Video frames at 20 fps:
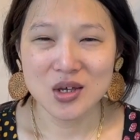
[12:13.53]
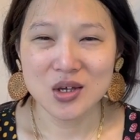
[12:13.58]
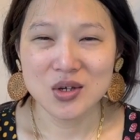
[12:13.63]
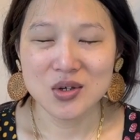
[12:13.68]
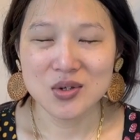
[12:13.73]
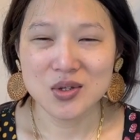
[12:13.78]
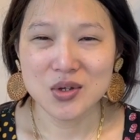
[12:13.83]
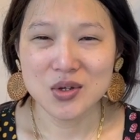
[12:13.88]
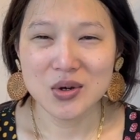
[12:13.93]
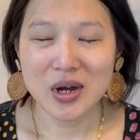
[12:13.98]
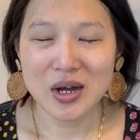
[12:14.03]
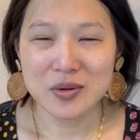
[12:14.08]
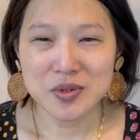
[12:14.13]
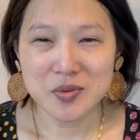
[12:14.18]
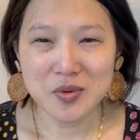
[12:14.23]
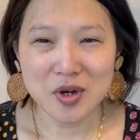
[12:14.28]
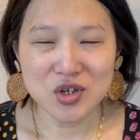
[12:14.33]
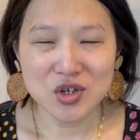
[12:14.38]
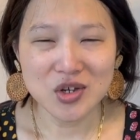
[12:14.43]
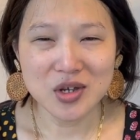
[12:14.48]
So I was
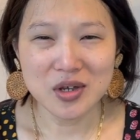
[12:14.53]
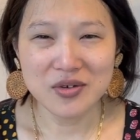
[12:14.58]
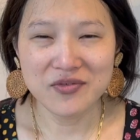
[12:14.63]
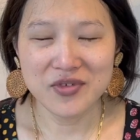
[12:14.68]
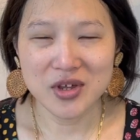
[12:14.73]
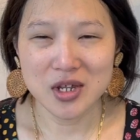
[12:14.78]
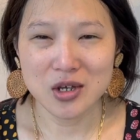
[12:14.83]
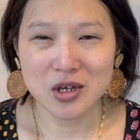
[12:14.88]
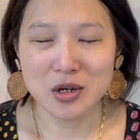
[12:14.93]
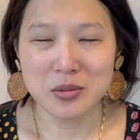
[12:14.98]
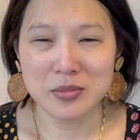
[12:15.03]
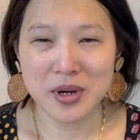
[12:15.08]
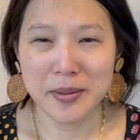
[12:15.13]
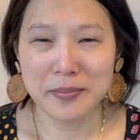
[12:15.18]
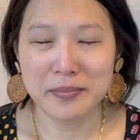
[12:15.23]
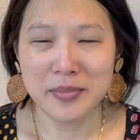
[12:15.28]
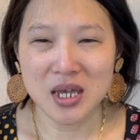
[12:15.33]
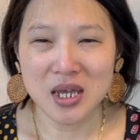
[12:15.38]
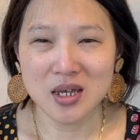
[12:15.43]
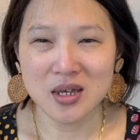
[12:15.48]
watching a video
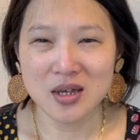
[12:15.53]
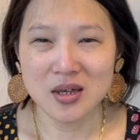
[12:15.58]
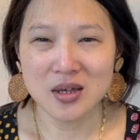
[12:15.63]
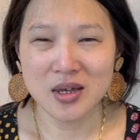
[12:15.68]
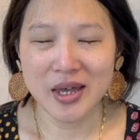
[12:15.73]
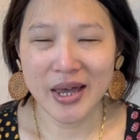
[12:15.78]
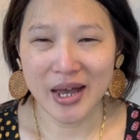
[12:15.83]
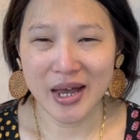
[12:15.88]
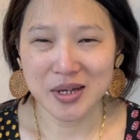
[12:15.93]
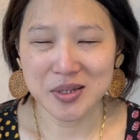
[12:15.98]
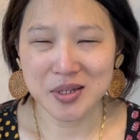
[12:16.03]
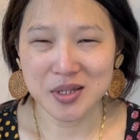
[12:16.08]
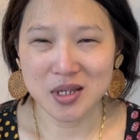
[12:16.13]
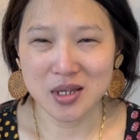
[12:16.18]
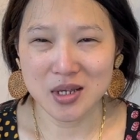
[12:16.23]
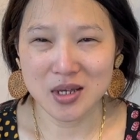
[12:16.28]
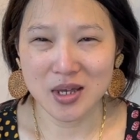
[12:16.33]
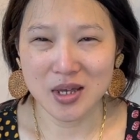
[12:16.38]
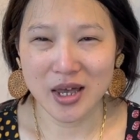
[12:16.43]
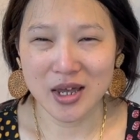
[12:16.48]
by Making
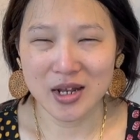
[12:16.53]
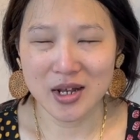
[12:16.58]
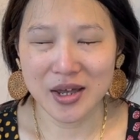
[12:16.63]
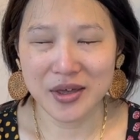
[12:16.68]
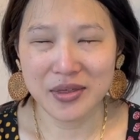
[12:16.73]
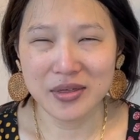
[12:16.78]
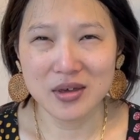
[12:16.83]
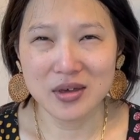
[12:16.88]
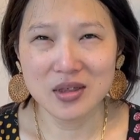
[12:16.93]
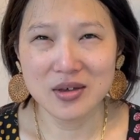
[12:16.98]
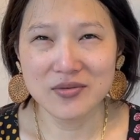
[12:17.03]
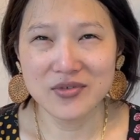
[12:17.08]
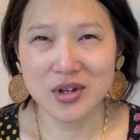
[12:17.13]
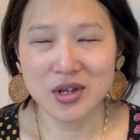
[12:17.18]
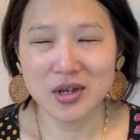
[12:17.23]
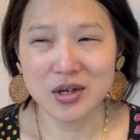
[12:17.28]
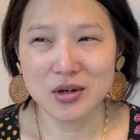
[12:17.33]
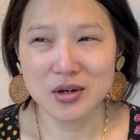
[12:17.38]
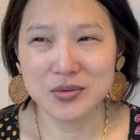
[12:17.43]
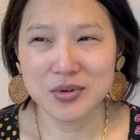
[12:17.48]
Cassie, and I think the
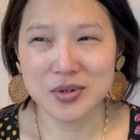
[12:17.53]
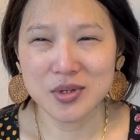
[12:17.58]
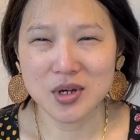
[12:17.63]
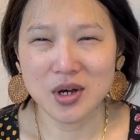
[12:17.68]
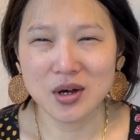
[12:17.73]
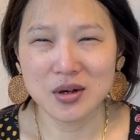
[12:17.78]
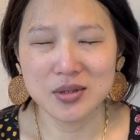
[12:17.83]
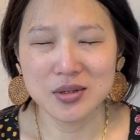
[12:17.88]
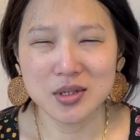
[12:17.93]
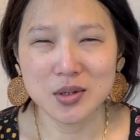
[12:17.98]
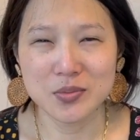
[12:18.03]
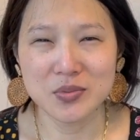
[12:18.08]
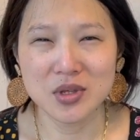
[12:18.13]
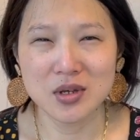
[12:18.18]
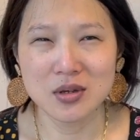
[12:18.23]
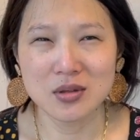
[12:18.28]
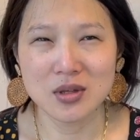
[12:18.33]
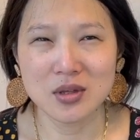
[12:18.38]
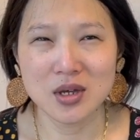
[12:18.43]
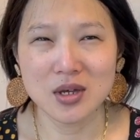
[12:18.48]
video was called
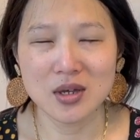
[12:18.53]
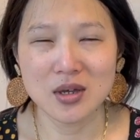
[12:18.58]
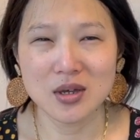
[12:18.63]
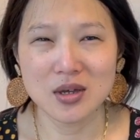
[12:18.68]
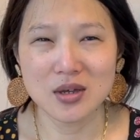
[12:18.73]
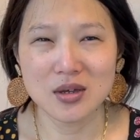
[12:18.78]
something like,